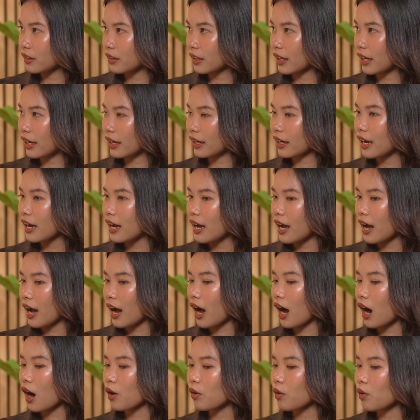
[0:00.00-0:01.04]
like
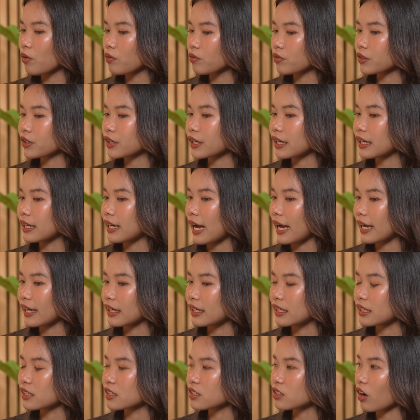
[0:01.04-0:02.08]
how over
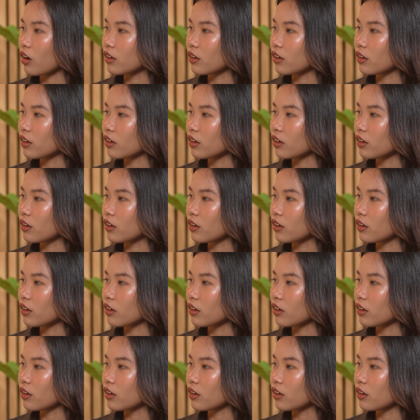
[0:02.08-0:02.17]
reliance